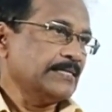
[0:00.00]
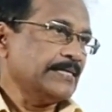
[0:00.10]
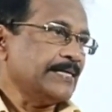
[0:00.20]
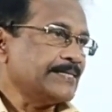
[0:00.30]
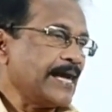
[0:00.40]

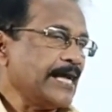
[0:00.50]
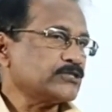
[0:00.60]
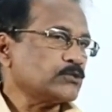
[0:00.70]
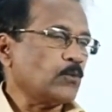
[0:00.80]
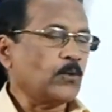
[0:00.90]
A
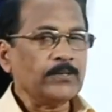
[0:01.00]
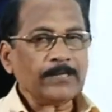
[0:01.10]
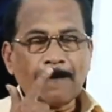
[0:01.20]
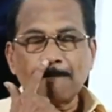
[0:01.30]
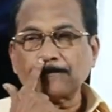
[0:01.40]
tax on
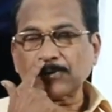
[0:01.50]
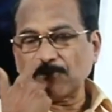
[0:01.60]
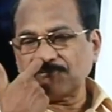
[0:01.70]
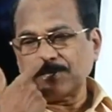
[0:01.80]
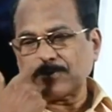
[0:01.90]

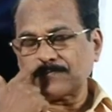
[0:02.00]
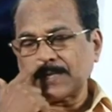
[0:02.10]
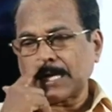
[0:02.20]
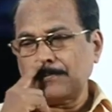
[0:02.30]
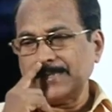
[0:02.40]
profit of the
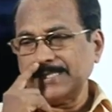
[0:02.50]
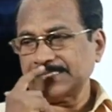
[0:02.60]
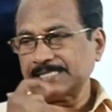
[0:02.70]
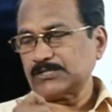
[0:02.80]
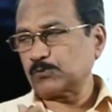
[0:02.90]

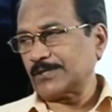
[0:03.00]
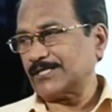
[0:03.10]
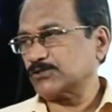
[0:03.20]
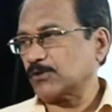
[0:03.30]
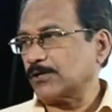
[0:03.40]
companies is what
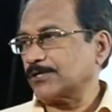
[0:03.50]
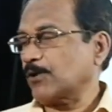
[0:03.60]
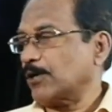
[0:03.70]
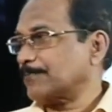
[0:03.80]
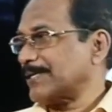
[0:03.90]
is called the
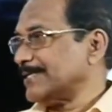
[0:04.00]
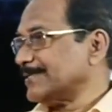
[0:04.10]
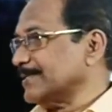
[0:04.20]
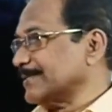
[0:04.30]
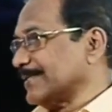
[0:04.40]
corporate
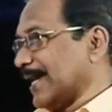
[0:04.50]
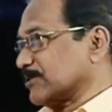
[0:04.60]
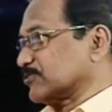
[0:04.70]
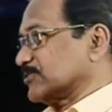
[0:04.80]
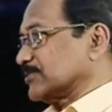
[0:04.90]

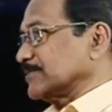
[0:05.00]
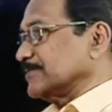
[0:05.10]
tax.